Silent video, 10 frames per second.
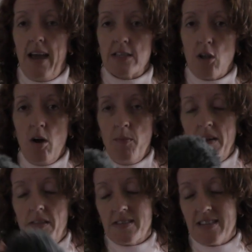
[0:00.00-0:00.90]
It's a lot
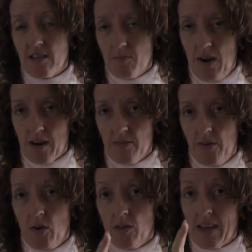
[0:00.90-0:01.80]
better than the standard
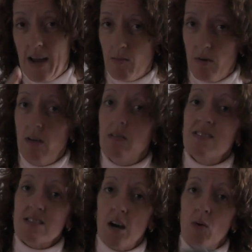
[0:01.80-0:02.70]
microphone on the camera,
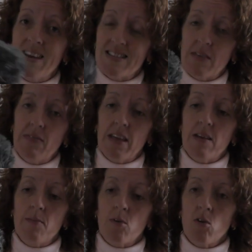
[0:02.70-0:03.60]
so it's definitely
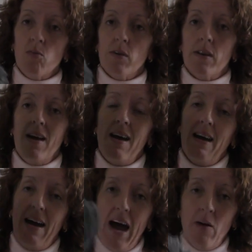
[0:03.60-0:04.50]
an improvement.
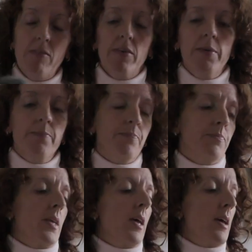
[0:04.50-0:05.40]
However,
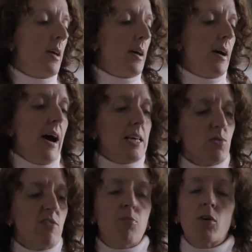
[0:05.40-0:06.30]
as
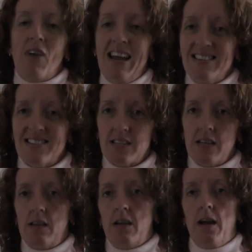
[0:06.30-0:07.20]
we've progressed,
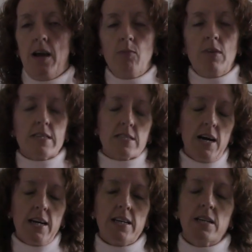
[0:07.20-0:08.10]
we
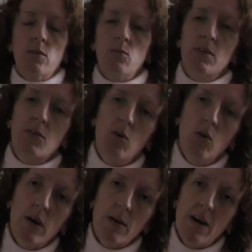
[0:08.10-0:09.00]
decided that we
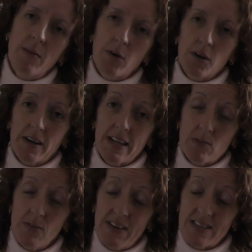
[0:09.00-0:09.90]
thought it might be a good idea
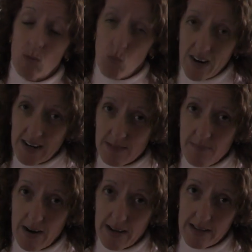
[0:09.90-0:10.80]
to invest in wireless
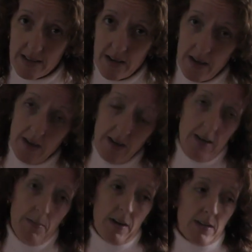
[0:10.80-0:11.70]
mics,
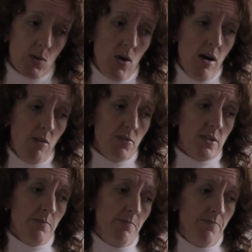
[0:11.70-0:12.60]
because quite
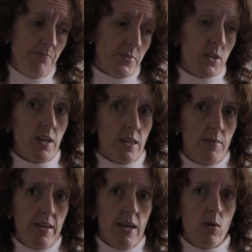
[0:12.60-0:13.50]
often, certainly
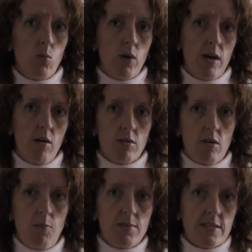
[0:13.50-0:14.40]
at the minute, we're
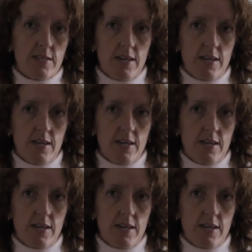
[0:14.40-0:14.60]
on opposite